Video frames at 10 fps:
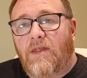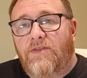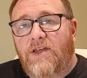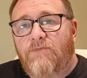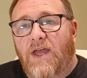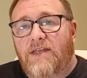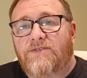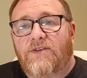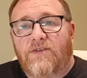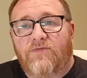three
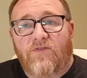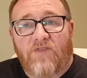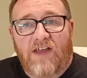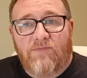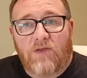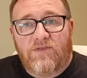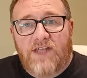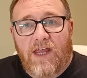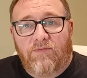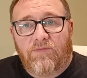pints for five pounds
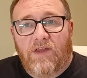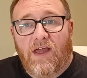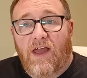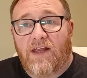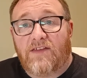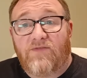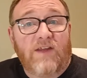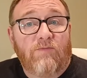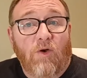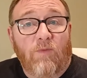ten, and it's
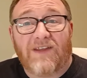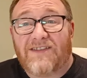very popular.